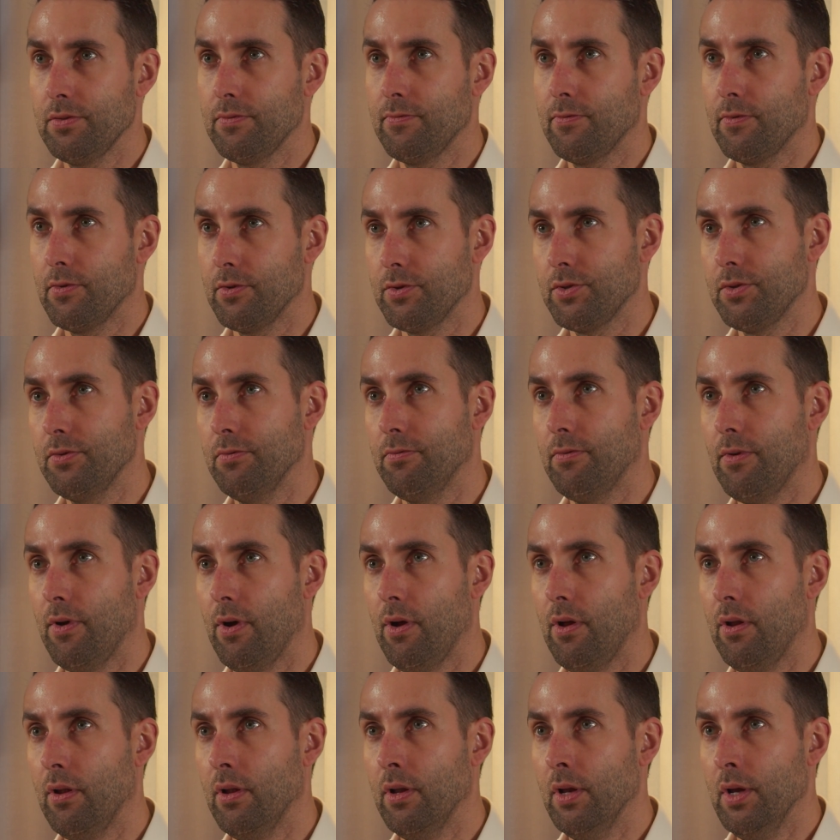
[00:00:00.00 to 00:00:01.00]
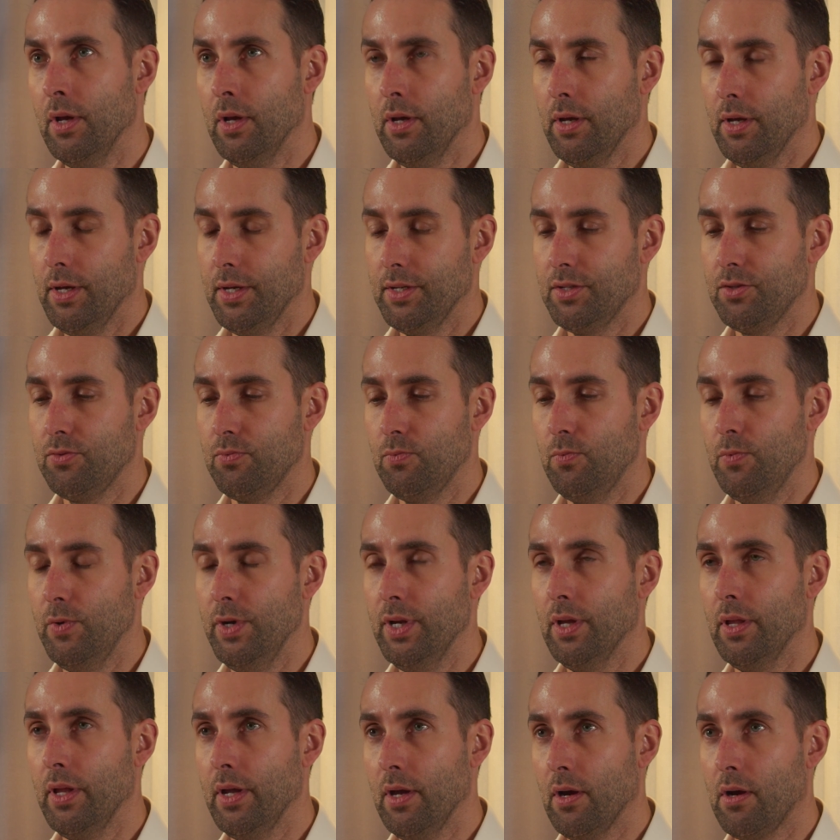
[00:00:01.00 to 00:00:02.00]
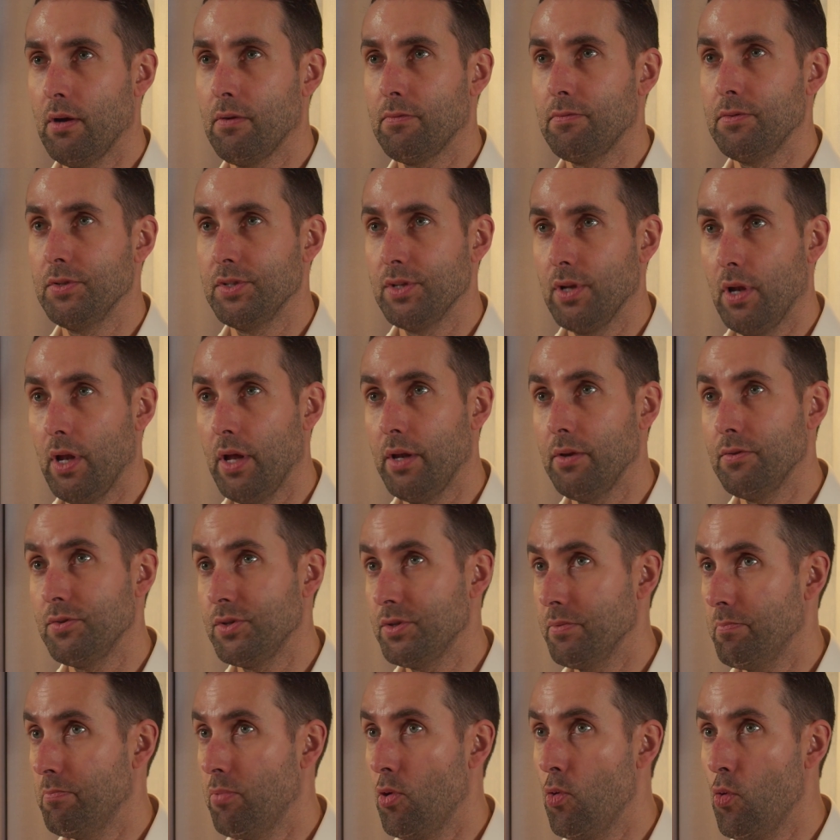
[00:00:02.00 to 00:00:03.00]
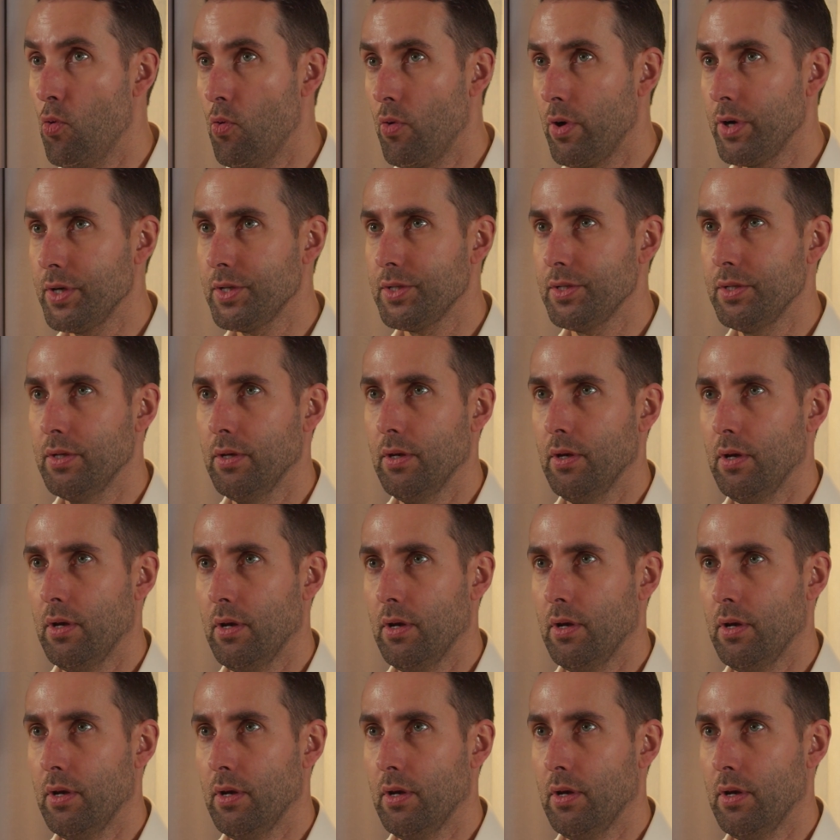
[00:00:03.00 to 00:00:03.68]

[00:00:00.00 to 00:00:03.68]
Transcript: First of all, it really offers a lot of support,